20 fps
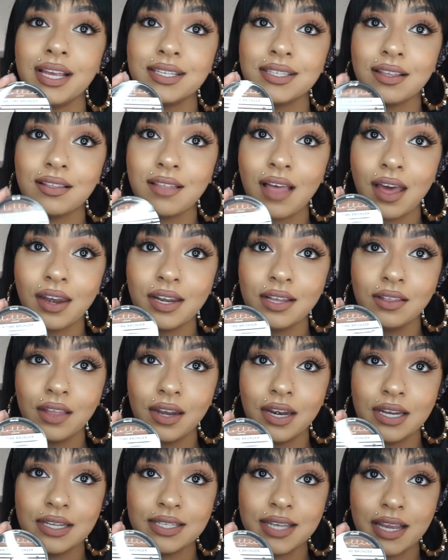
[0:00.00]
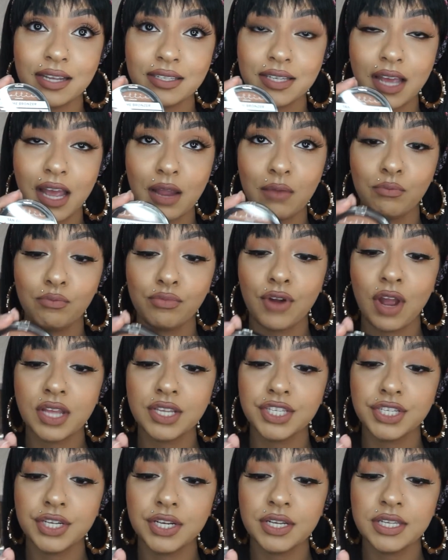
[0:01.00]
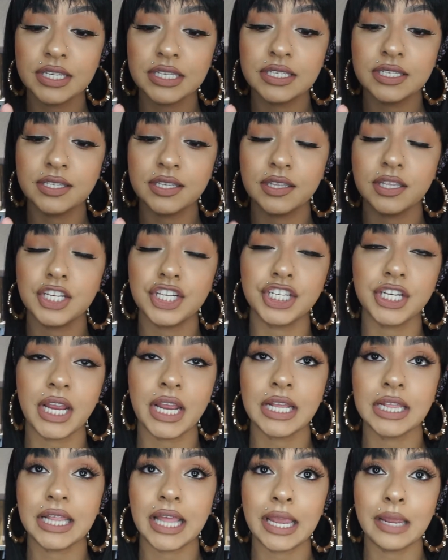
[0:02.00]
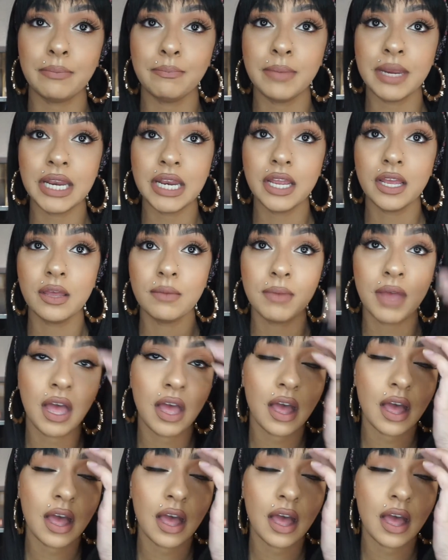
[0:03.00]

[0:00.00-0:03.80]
is the Lottie London Tan Time Bronzer. This is in the shade Light Medium.